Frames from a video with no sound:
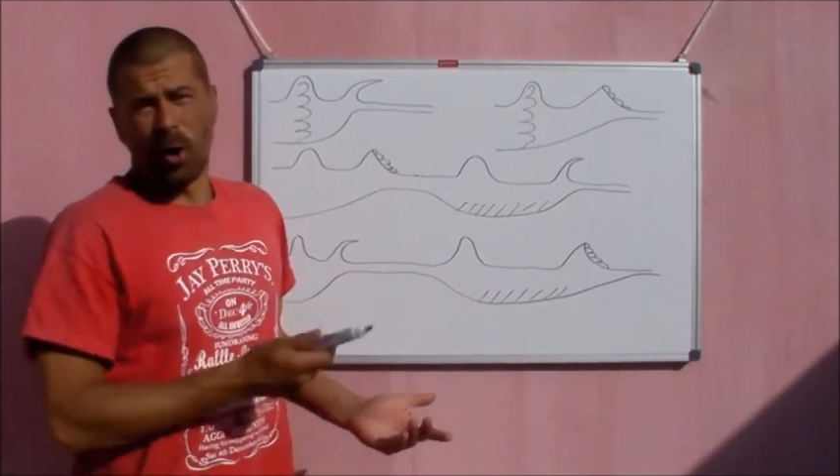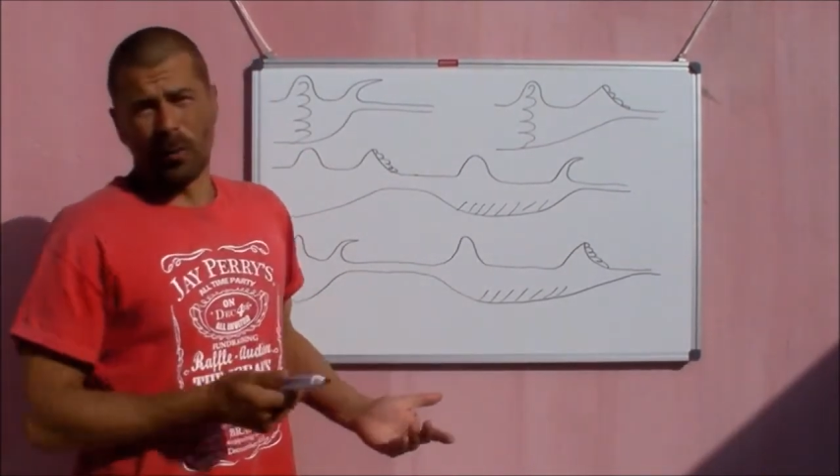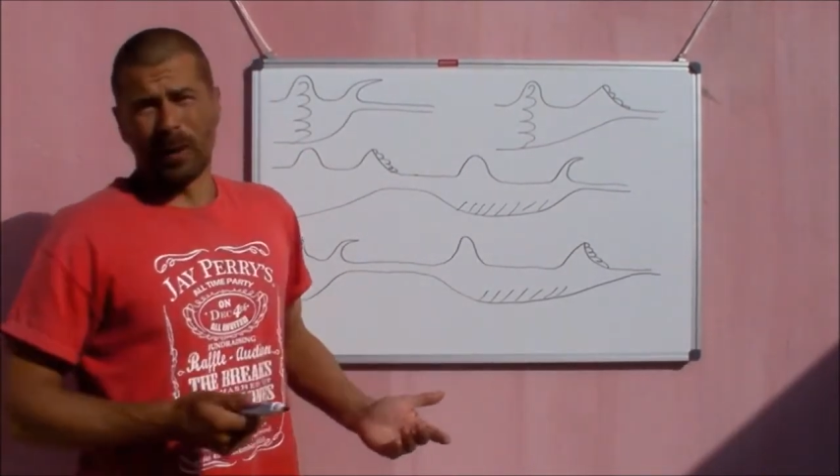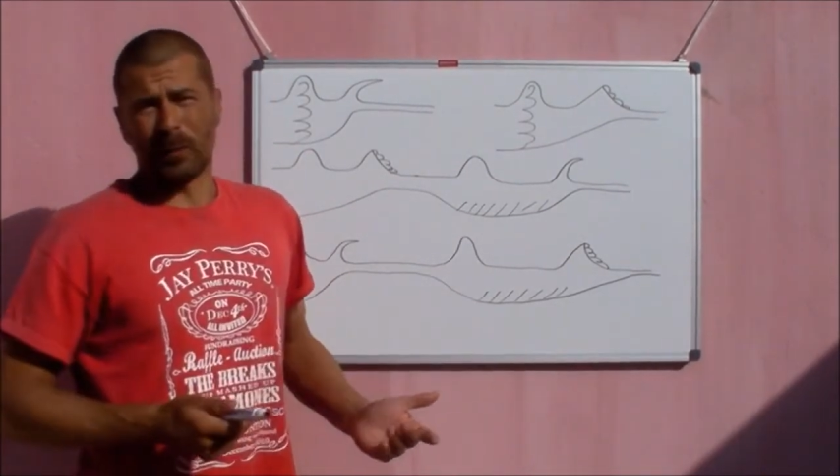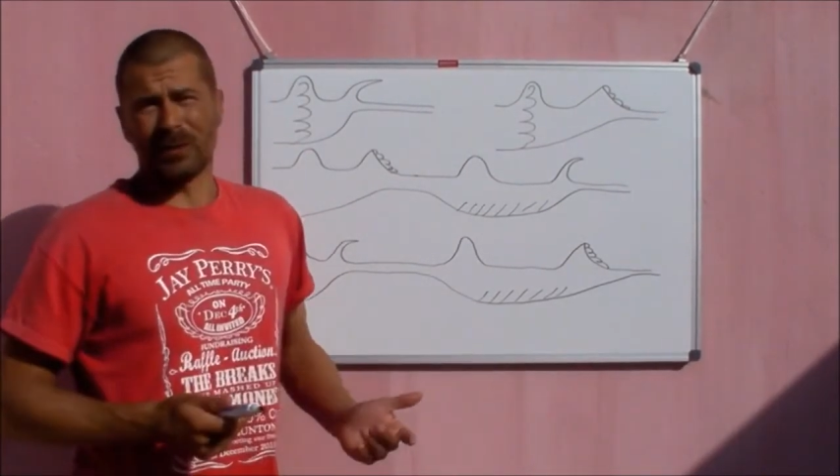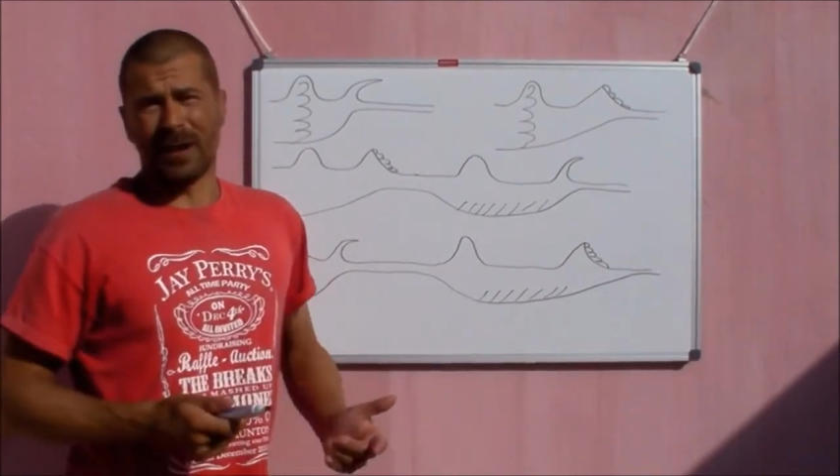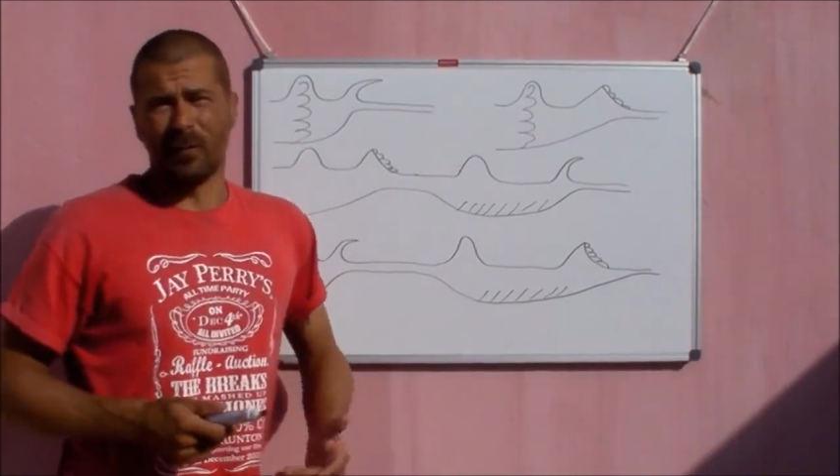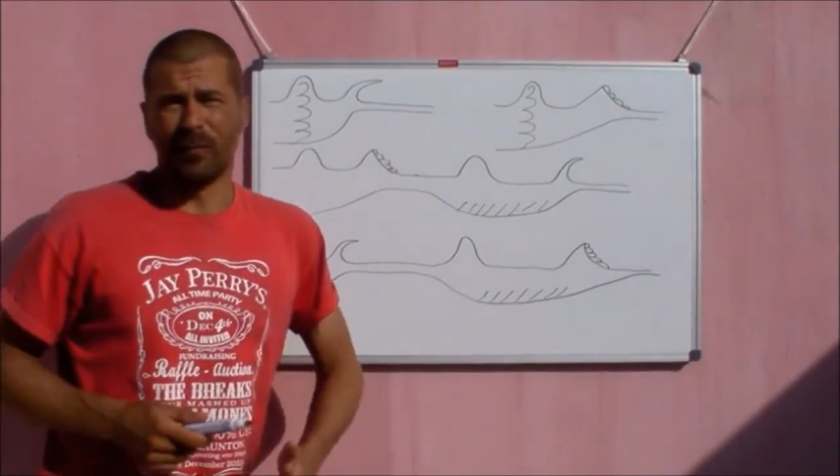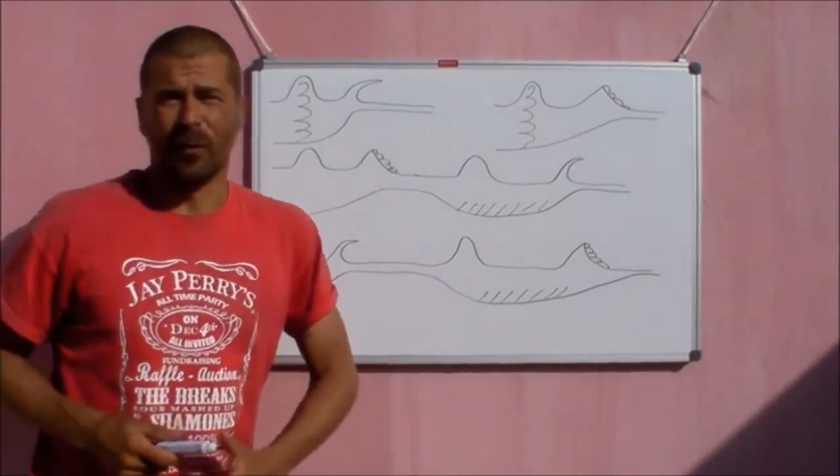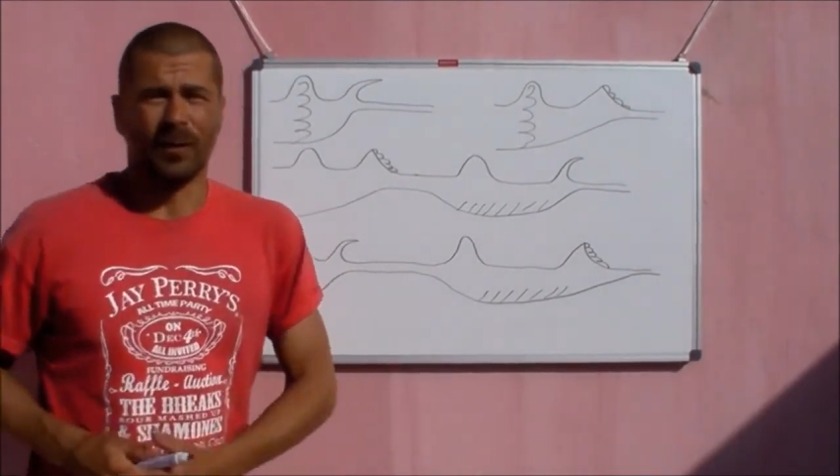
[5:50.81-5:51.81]
Hope that was
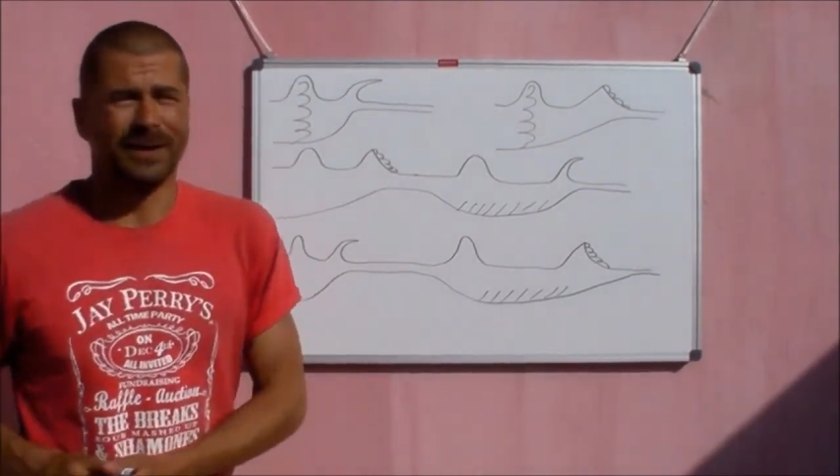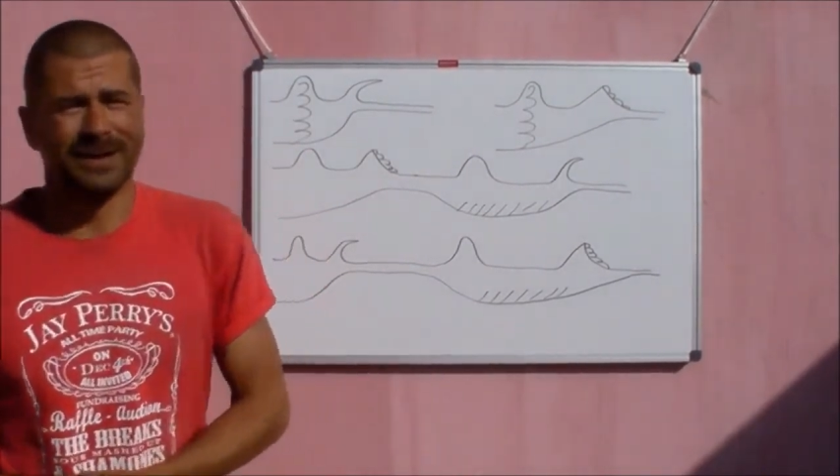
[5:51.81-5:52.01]
helpful.